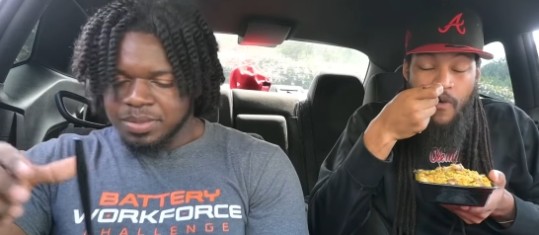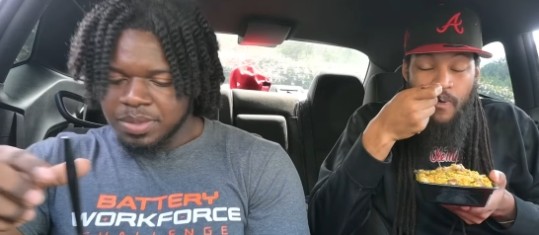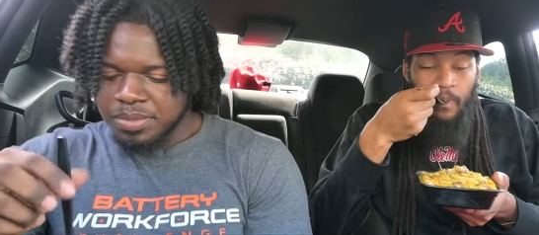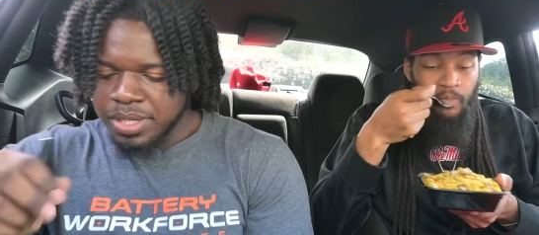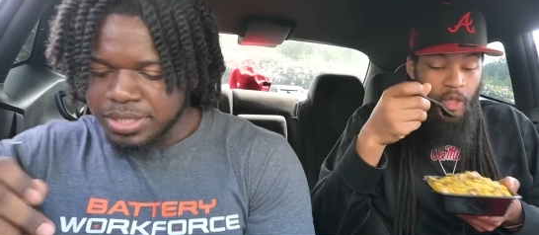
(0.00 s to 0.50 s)

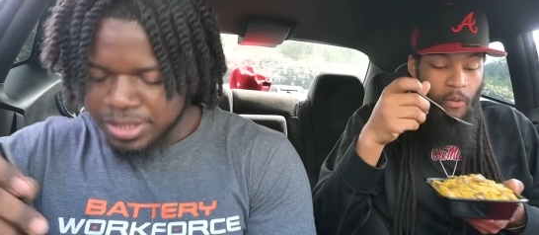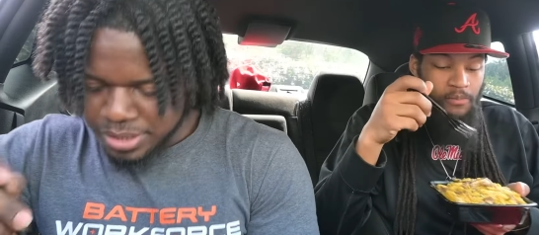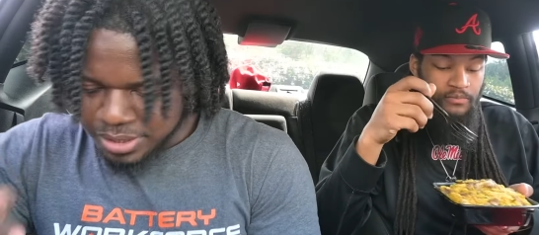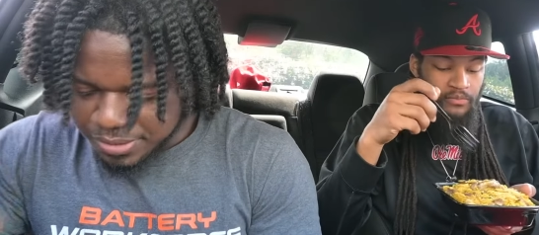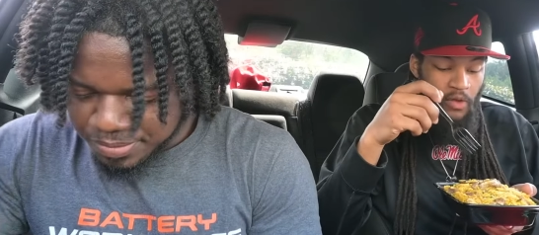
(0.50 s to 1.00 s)
Speaker 1: We bust.
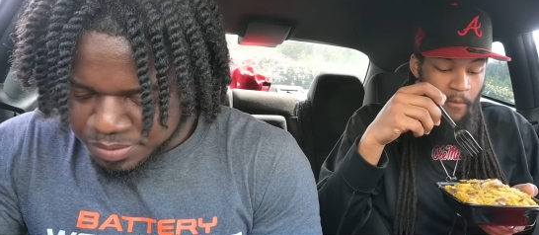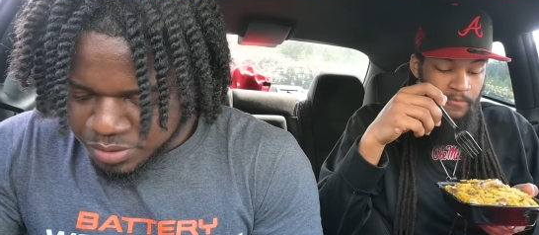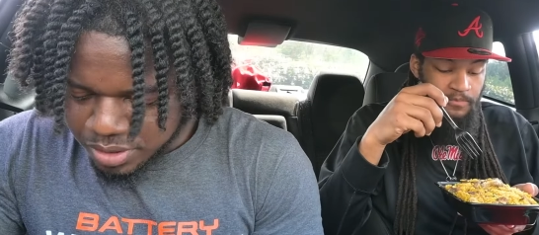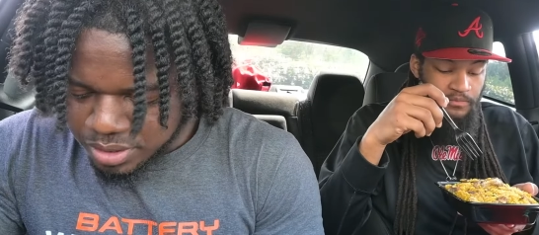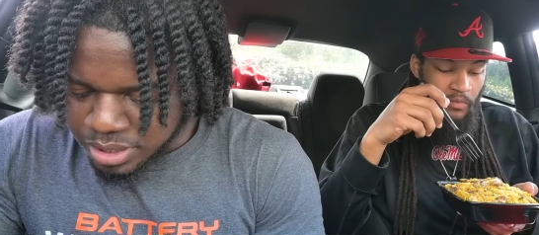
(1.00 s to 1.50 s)

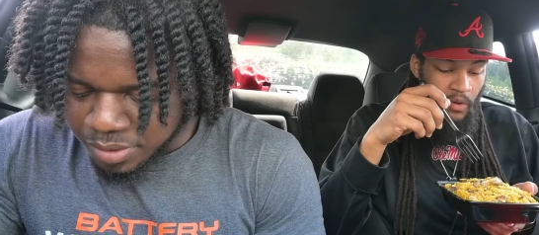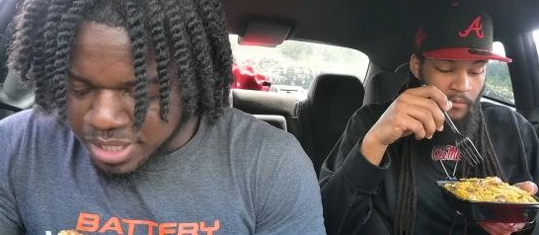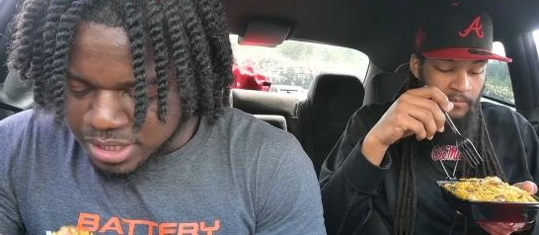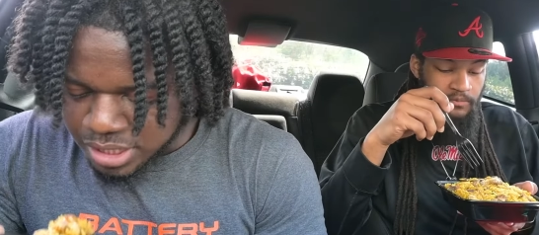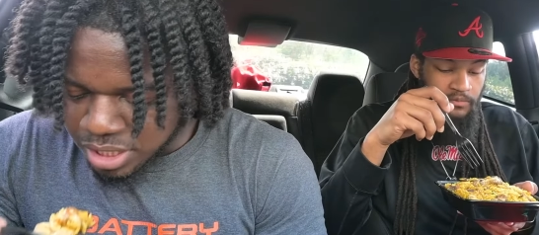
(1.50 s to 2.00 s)
That
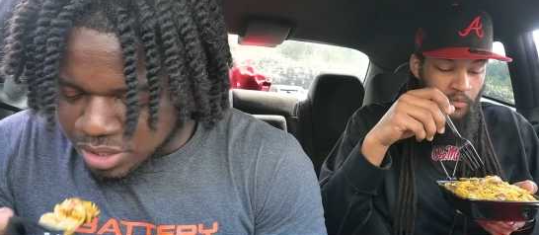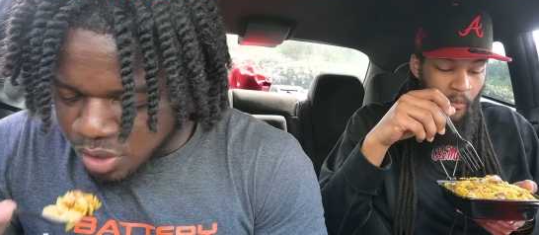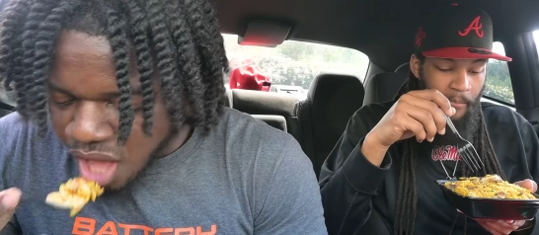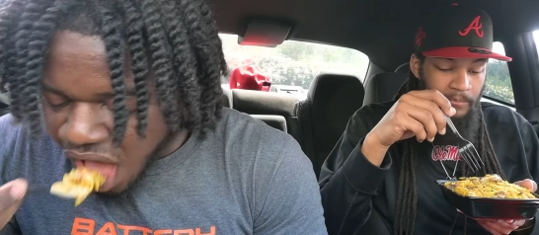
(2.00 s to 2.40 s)
without the sauce though.